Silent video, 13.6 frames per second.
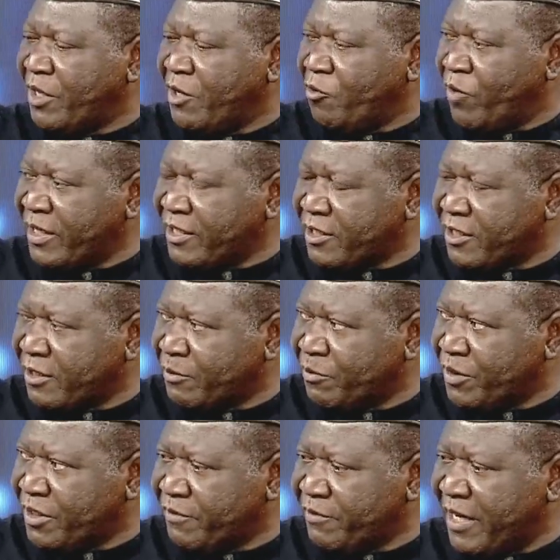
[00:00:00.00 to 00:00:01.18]
when the
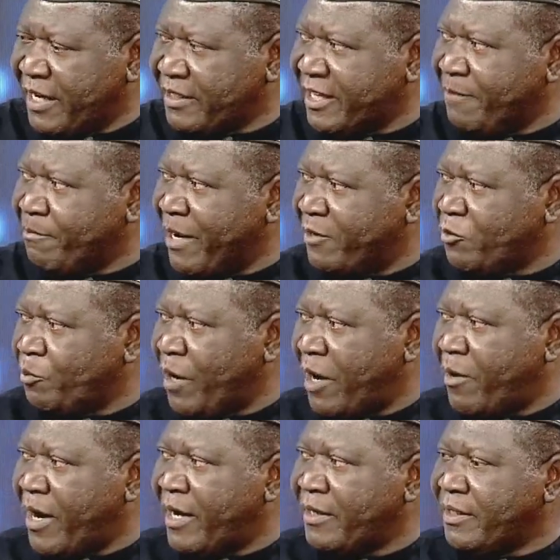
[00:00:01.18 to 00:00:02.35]
civilians came back to power,